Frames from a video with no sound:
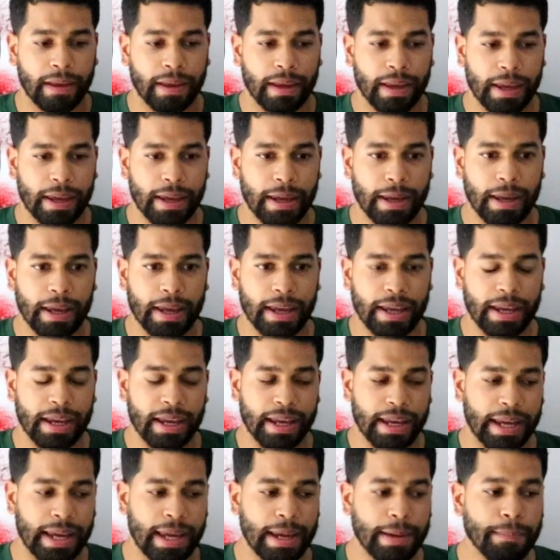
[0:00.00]

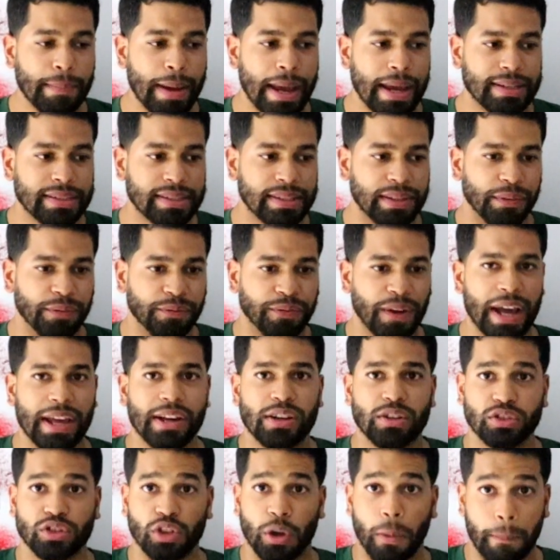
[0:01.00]
he makes the
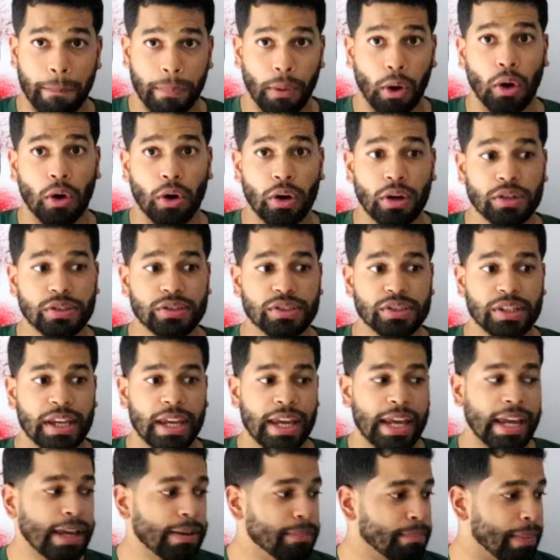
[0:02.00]
fighters a boss.
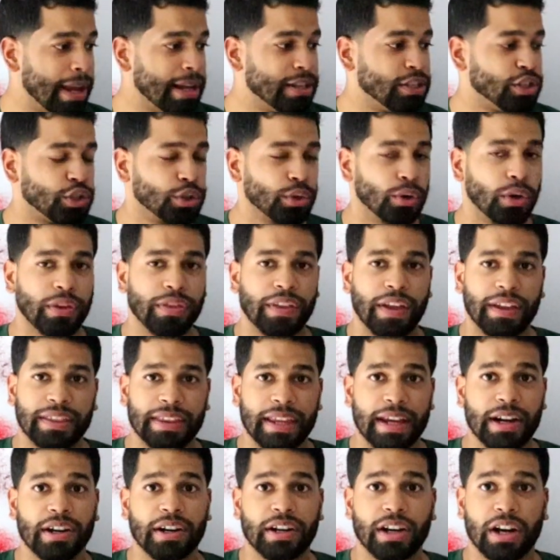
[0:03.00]
He makes sure that
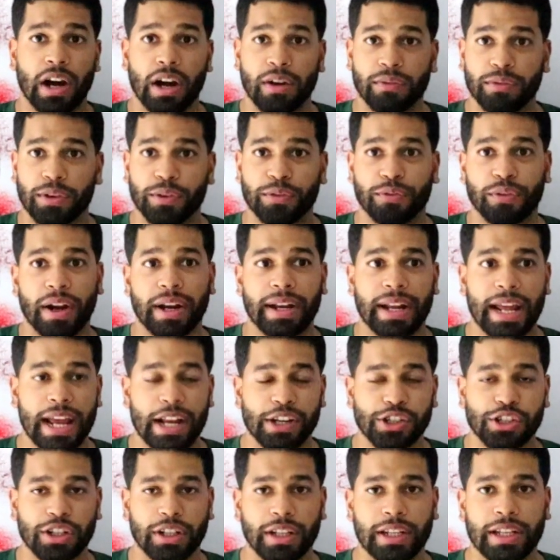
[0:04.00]
they're covered
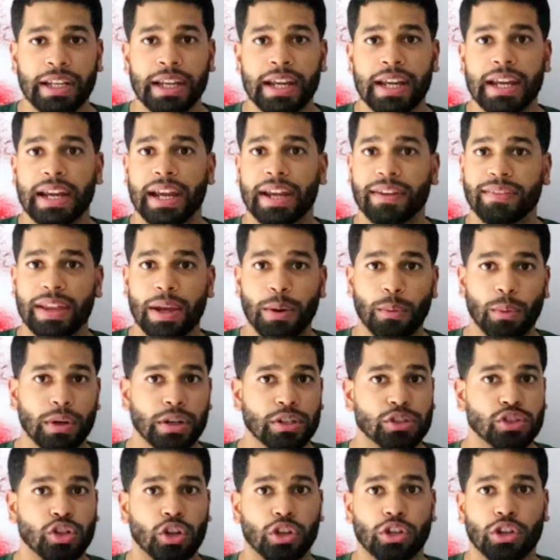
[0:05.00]
financially. If they want to
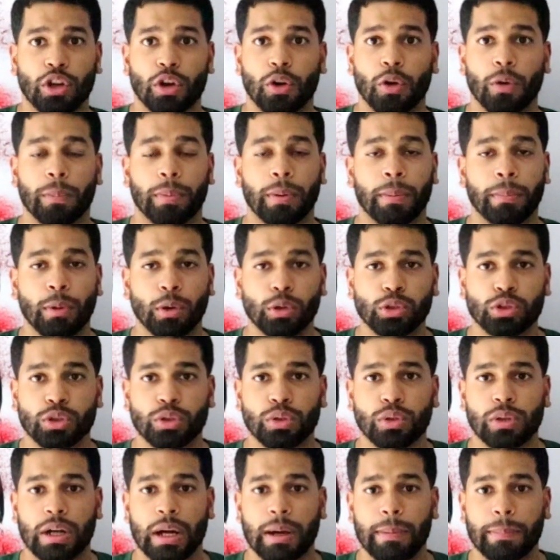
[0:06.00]
start their own
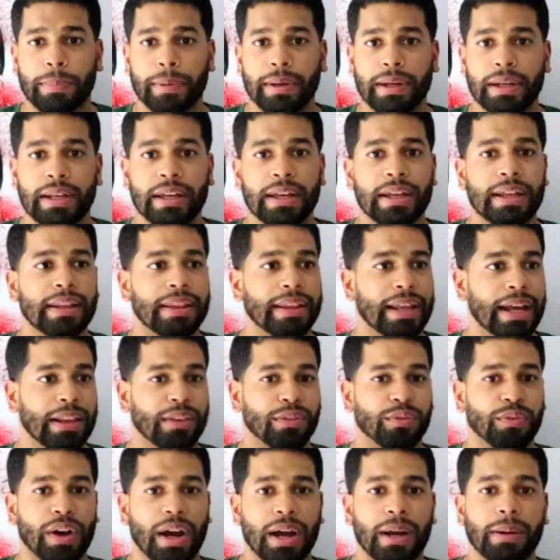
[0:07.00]
promotional company, that's
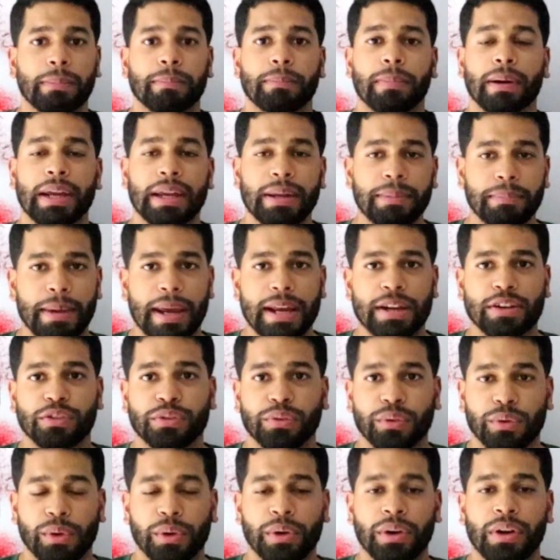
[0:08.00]
fine. But he makes
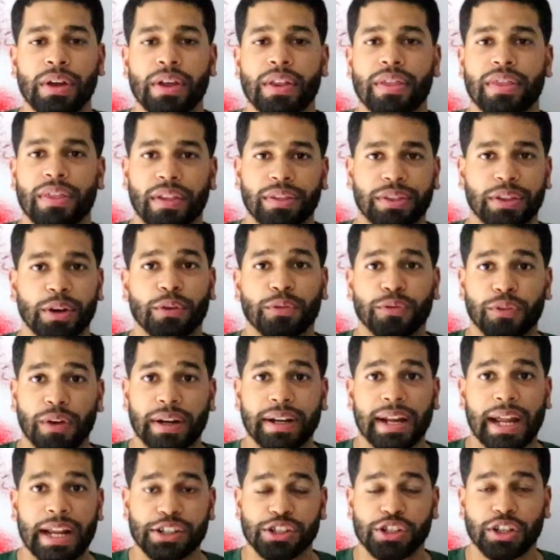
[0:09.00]
sure that they're
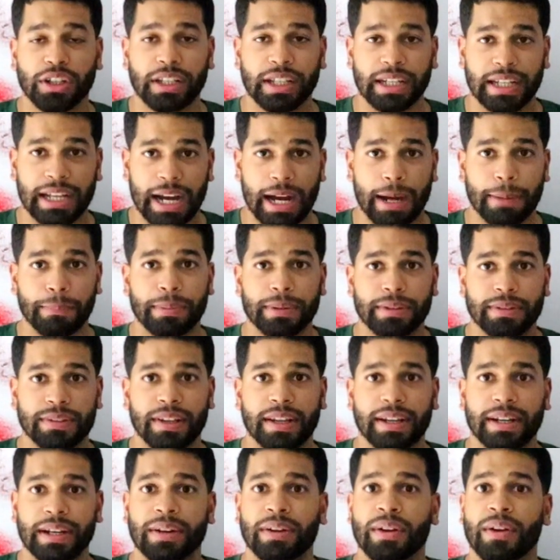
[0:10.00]
financially
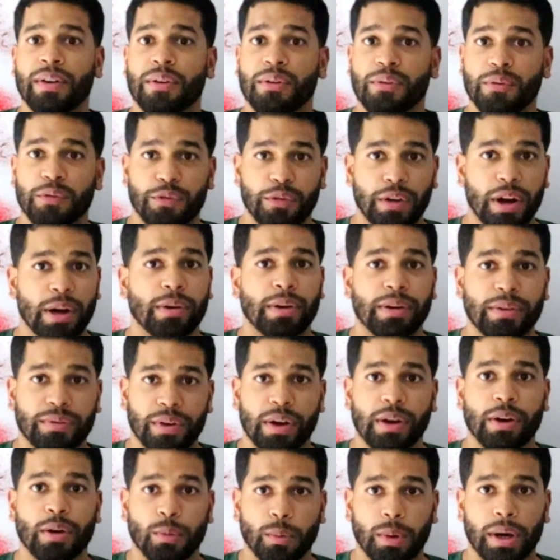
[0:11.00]
compensated very,
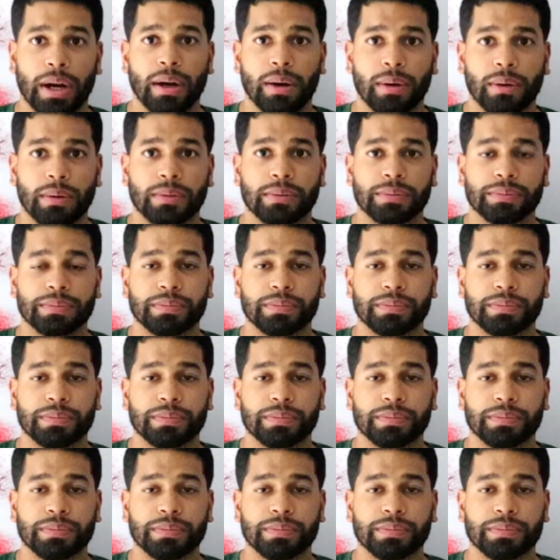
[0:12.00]
very well.